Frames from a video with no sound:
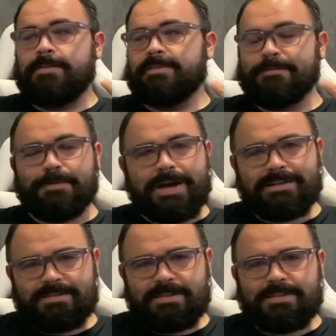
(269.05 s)

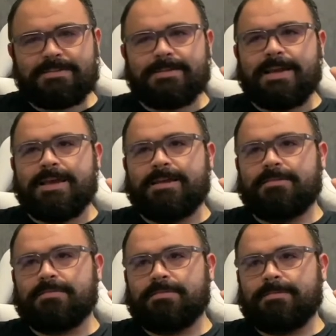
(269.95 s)
devices,
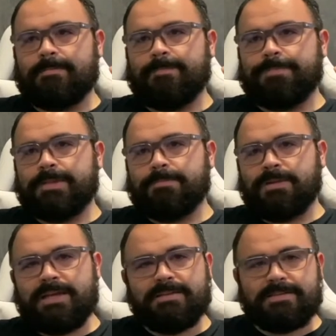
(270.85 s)
and
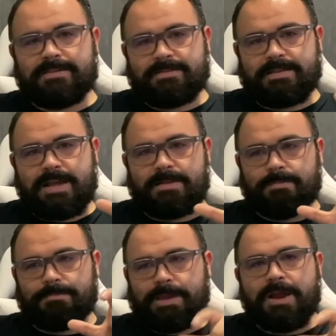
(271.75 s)
places
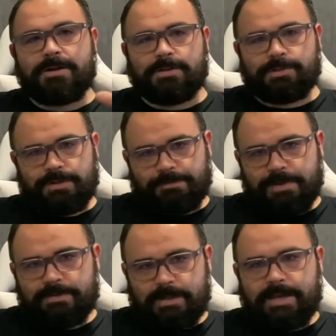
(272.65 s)
that characters are
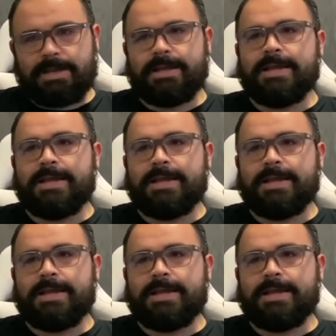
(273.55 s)
visiting.